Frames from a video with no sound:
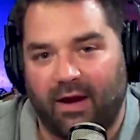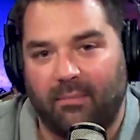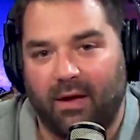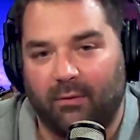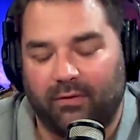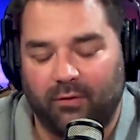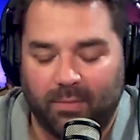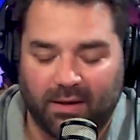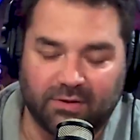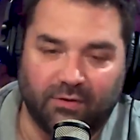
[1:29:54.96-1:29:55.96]
that I've met with you
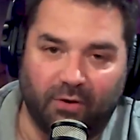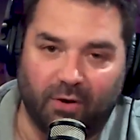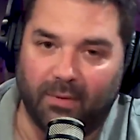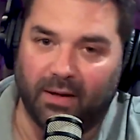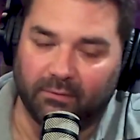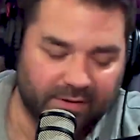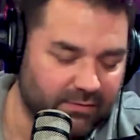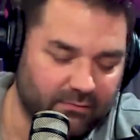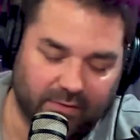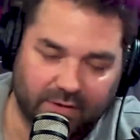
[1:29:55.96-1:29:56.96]
about so far, man,
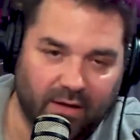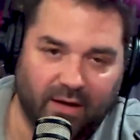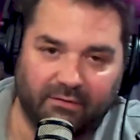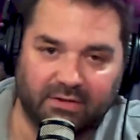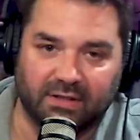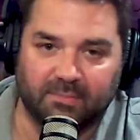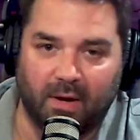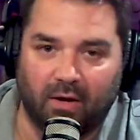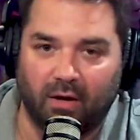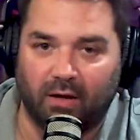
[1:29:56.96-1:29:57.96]
was obviously
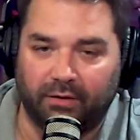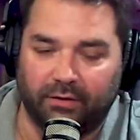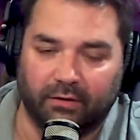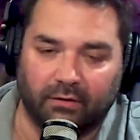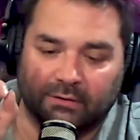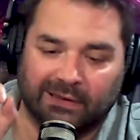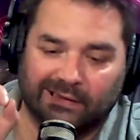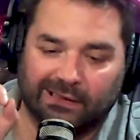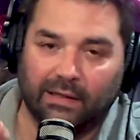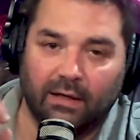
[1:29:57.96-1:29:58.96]
spot on, and you're
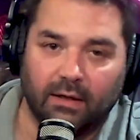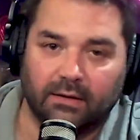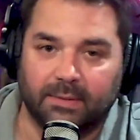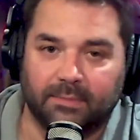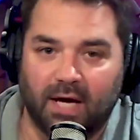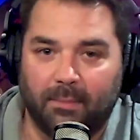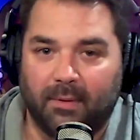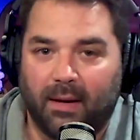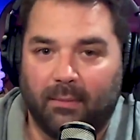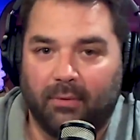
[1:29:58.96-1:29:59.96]
tip top
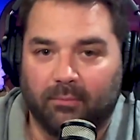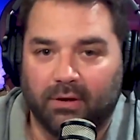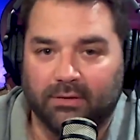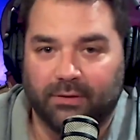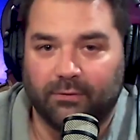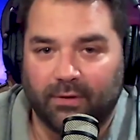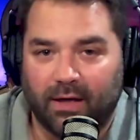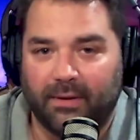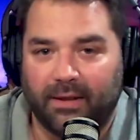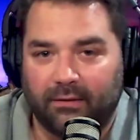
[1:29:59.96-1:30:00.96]
in my book, bro. So,
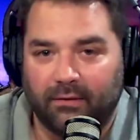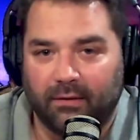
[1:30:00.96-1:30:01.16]
I mean,